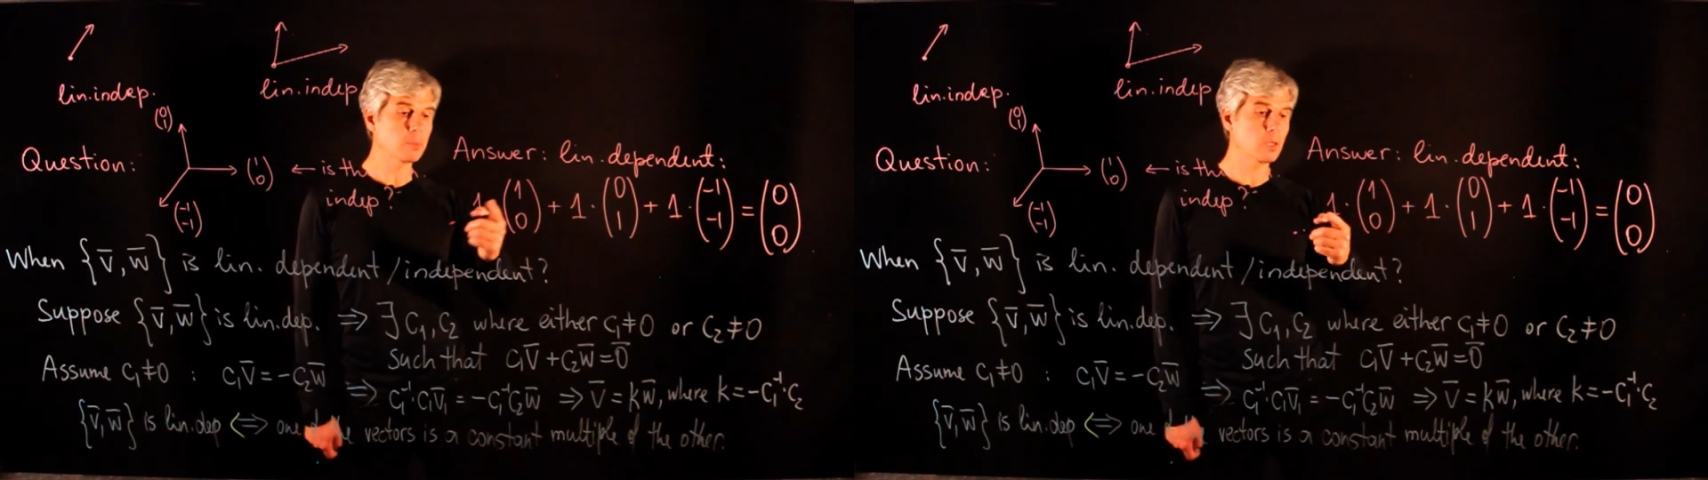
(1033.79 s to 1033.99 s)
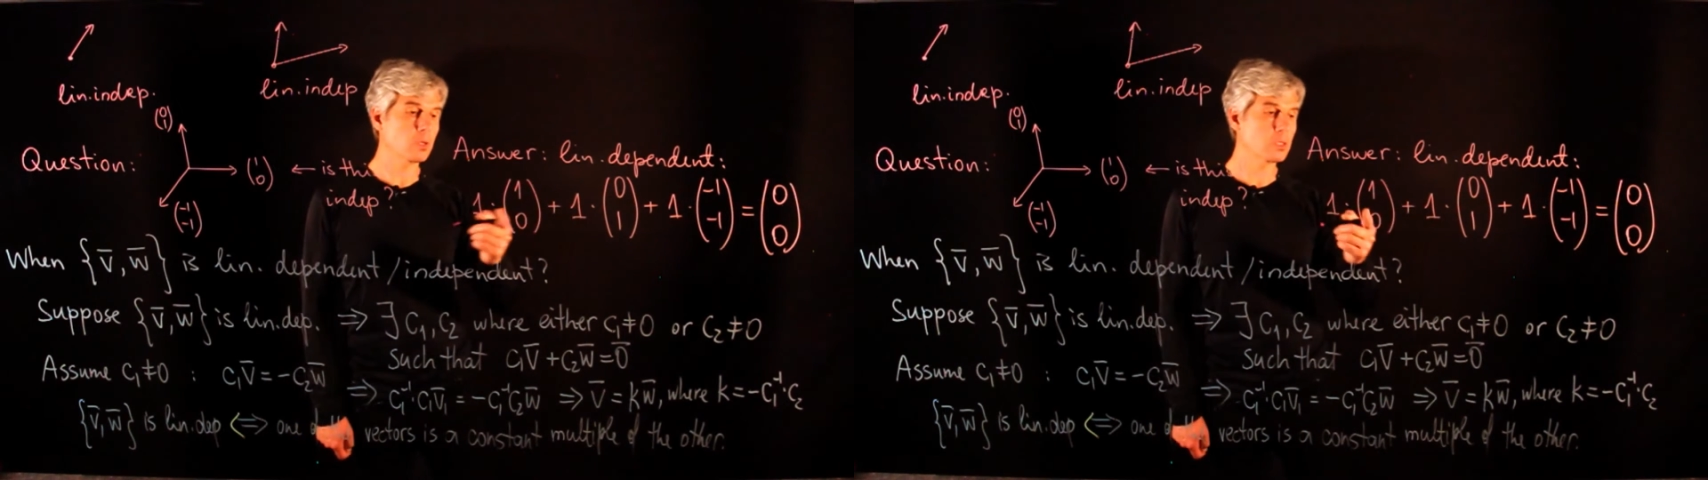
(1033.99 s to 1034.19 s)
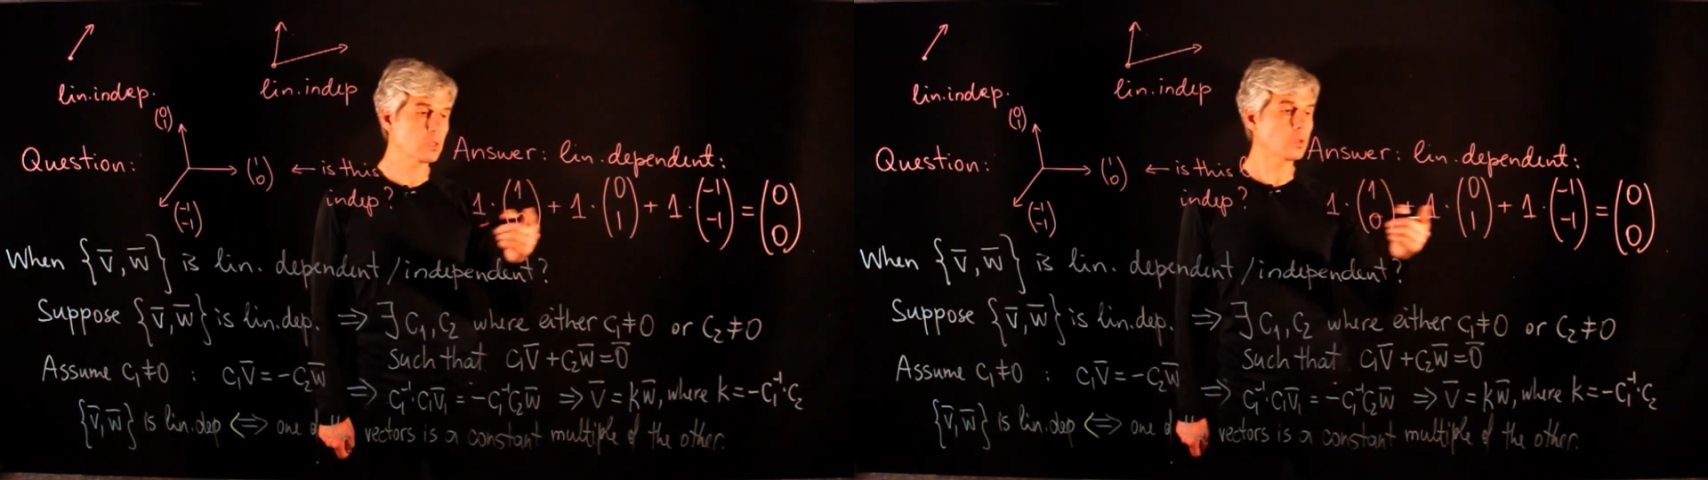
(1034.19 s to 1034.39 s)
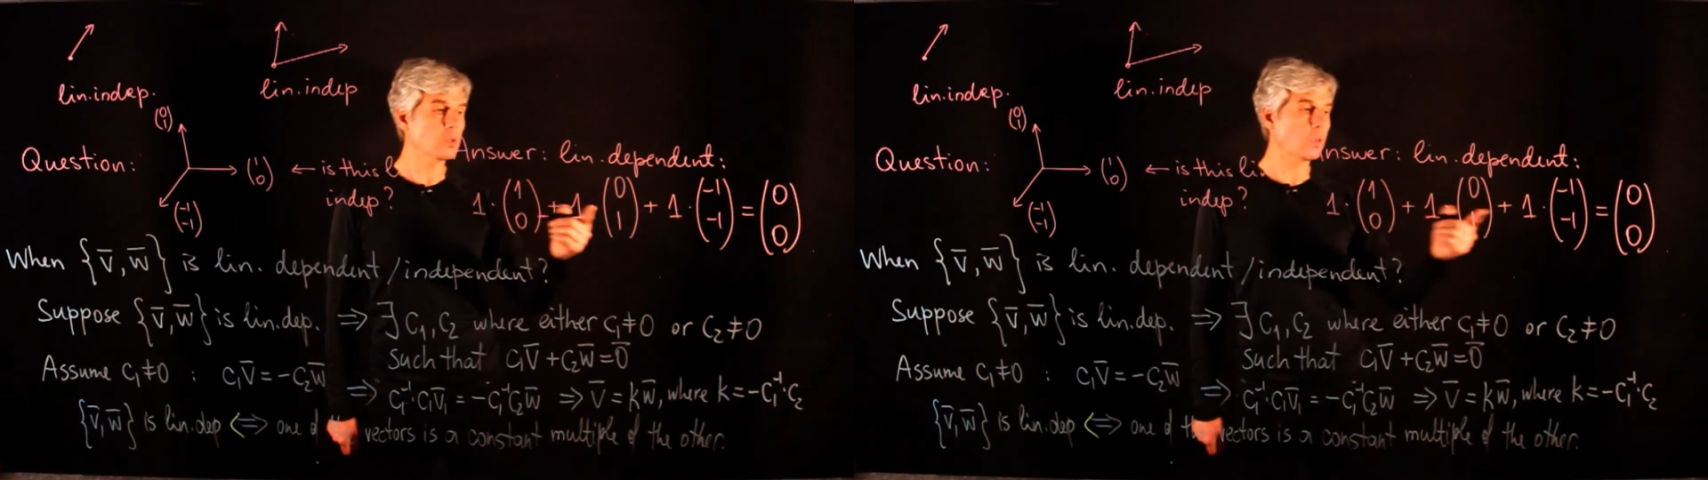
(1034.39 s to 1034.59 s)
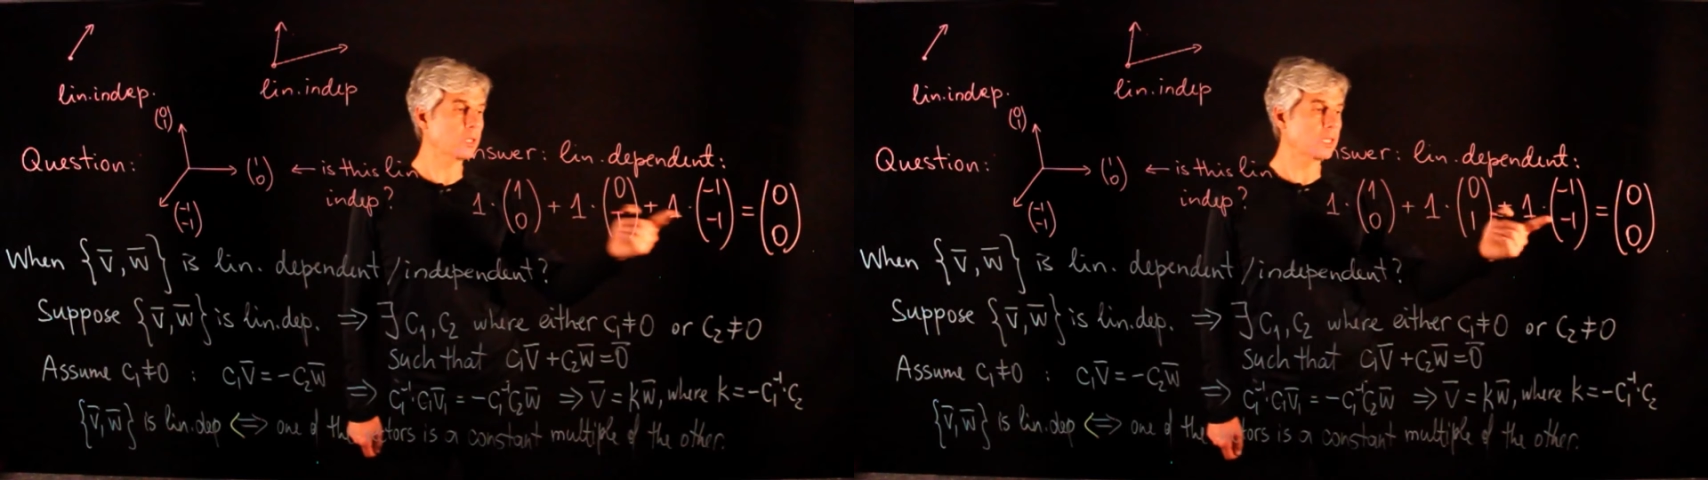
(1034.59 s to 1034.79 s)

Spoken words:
because not all